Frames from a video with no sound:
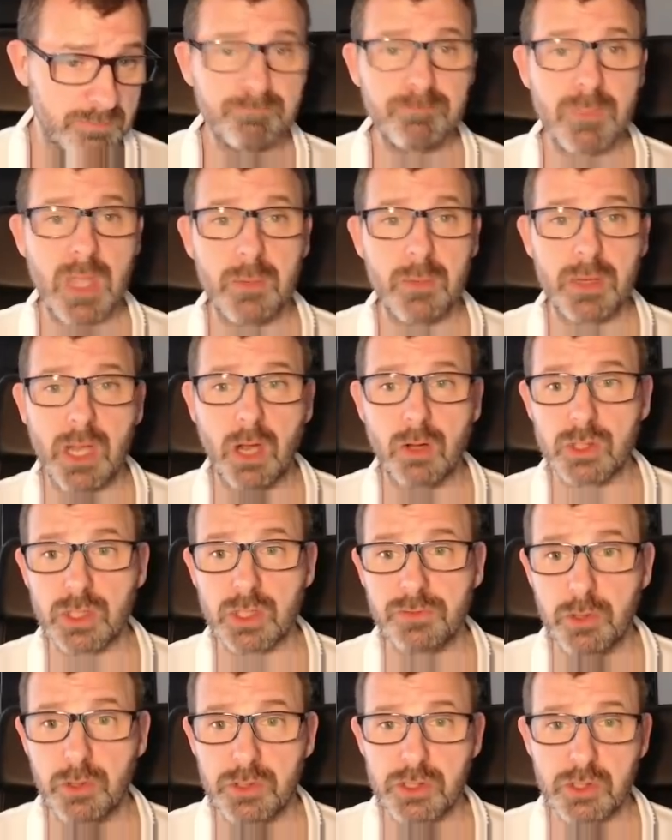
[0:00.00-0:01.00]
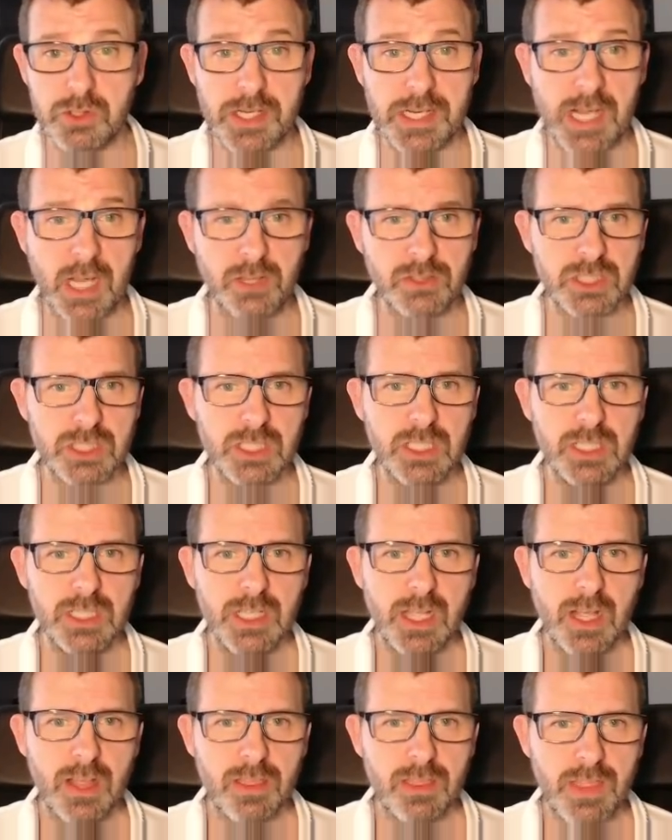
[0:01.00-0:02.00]
we go. So if you're interested in guns,
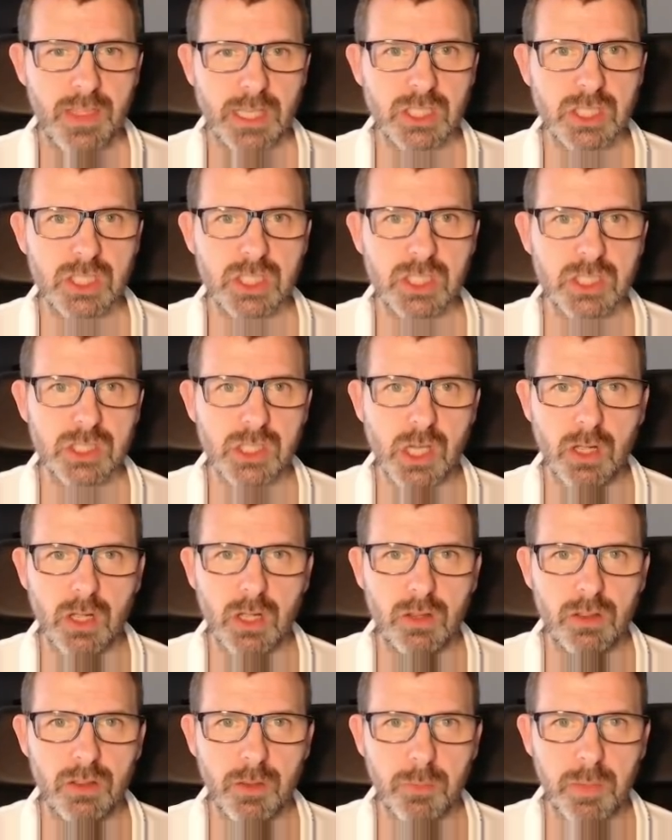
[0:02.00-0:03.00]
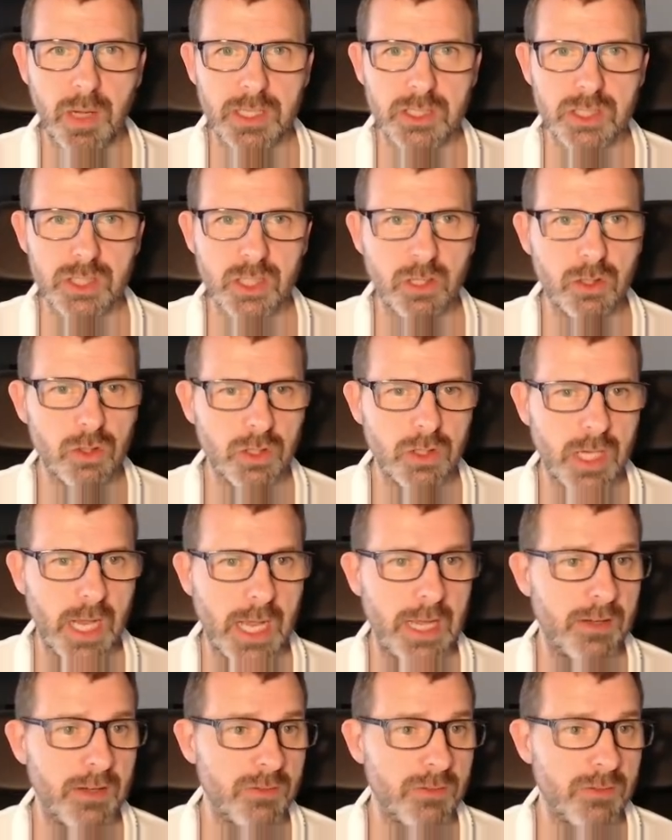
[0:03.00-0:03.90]
that's the place to look. And of course,